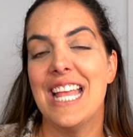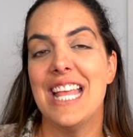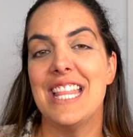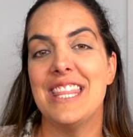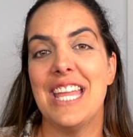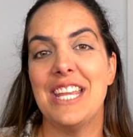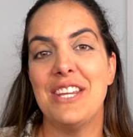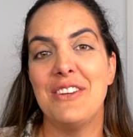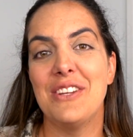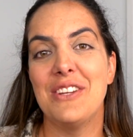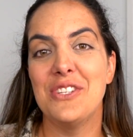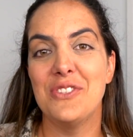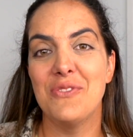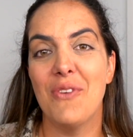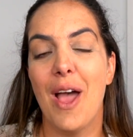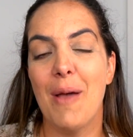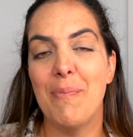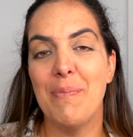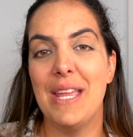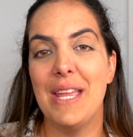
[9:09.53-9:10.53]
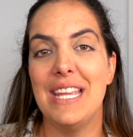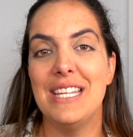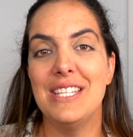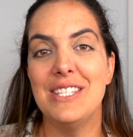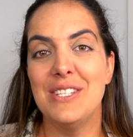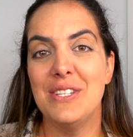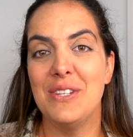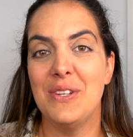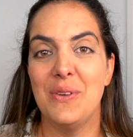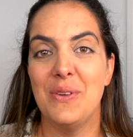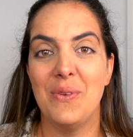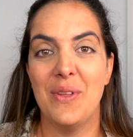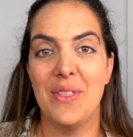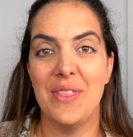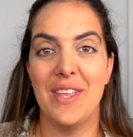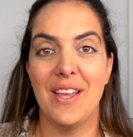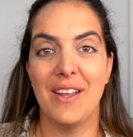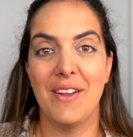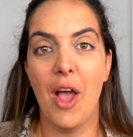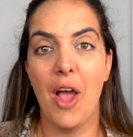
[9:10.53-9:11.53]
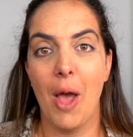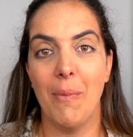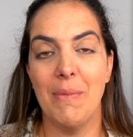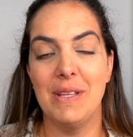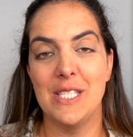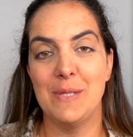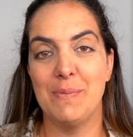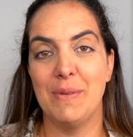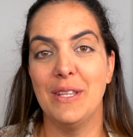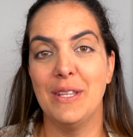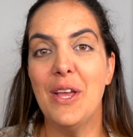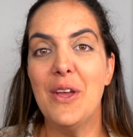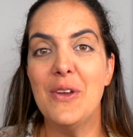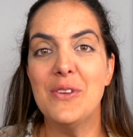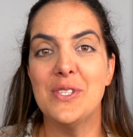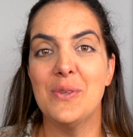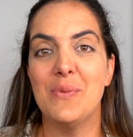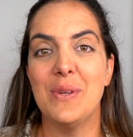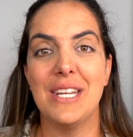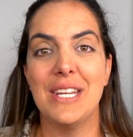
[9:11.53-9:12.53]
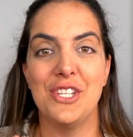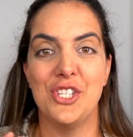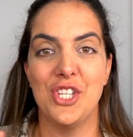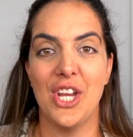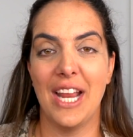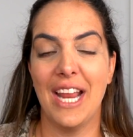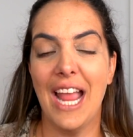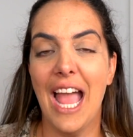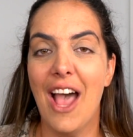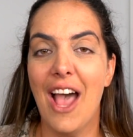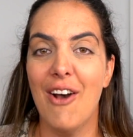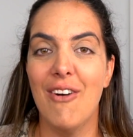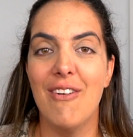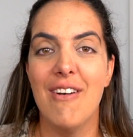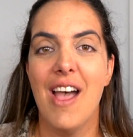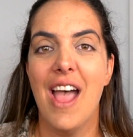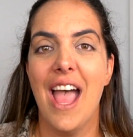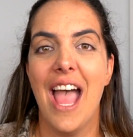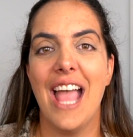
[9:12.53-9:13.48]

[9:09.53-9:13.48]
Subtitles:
that you can drop into the comments below so we can check out?